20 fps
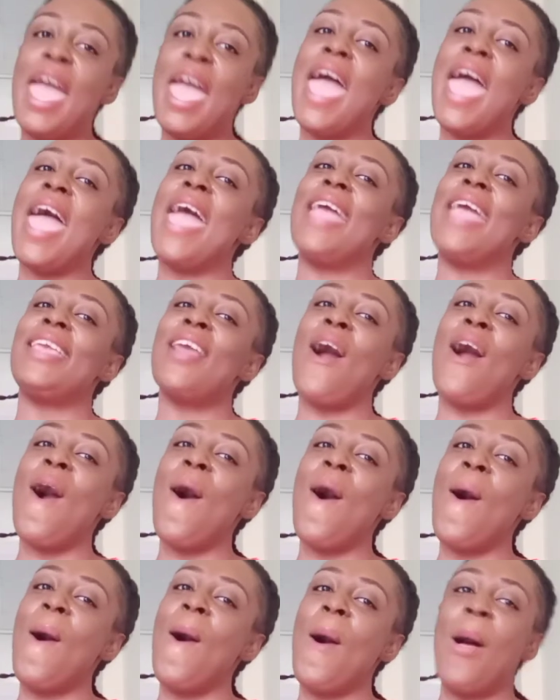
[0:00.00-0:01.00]
Hey
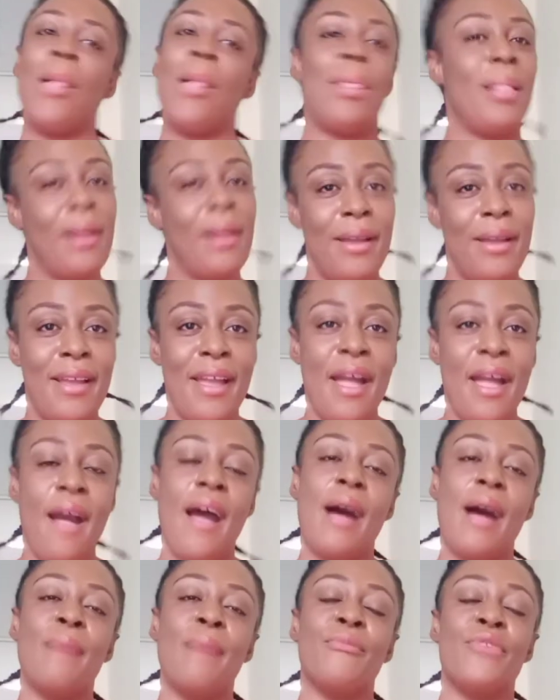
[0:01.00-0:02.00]
y'all,
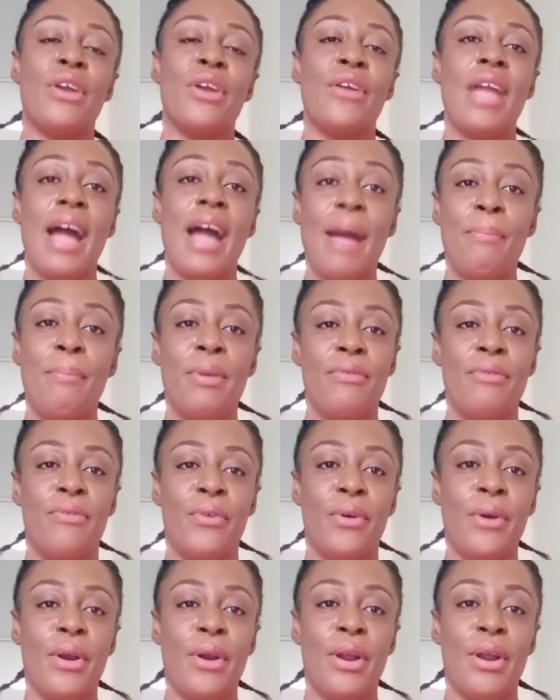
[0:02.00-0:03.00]
I'm very happy
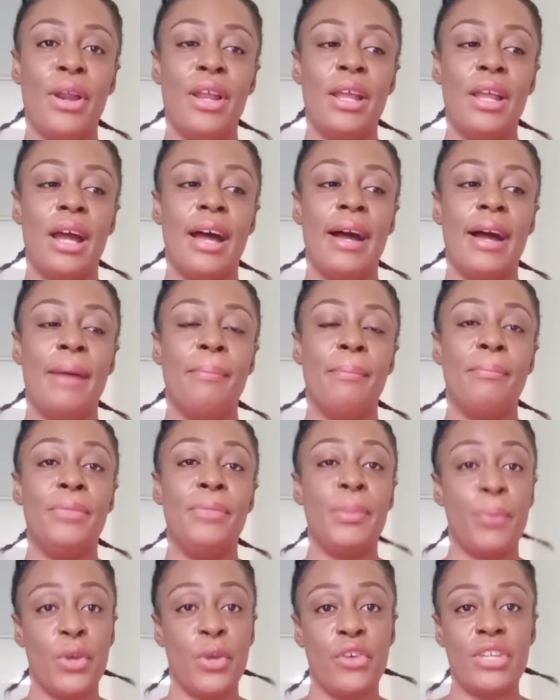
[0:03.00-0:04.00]
for
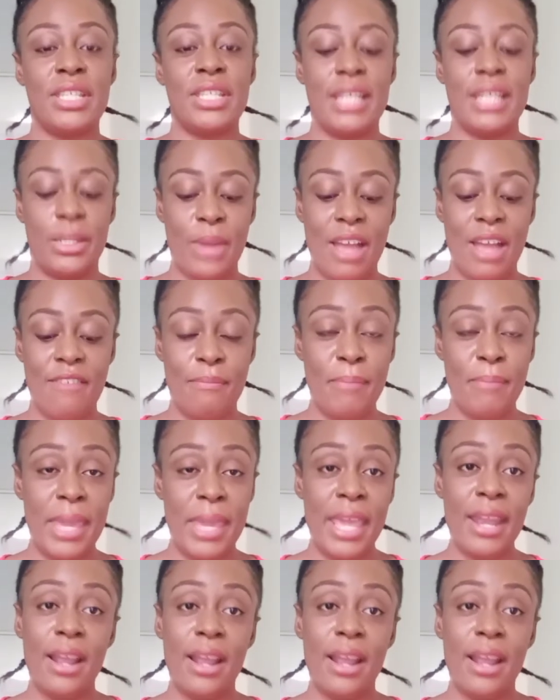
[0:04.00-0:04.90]
the progress that I've made.